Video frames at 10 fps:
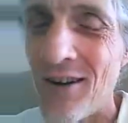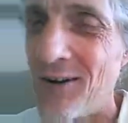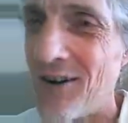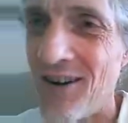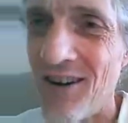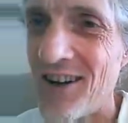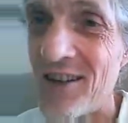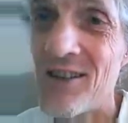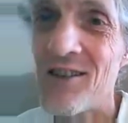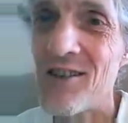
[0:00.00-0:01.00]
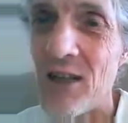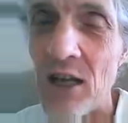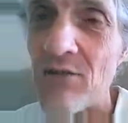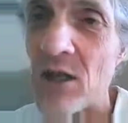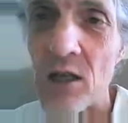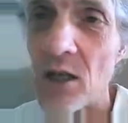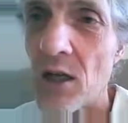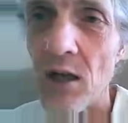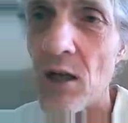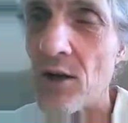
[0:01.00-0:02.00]
oh God, it's
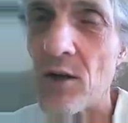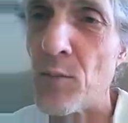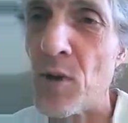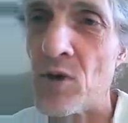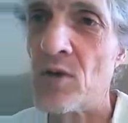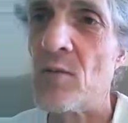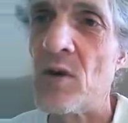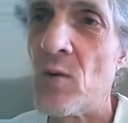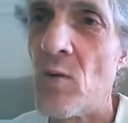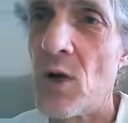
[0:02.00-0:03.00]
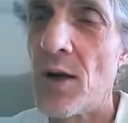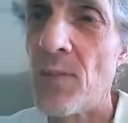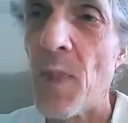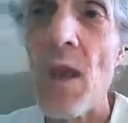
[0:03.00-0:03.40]
everything I could possibly want.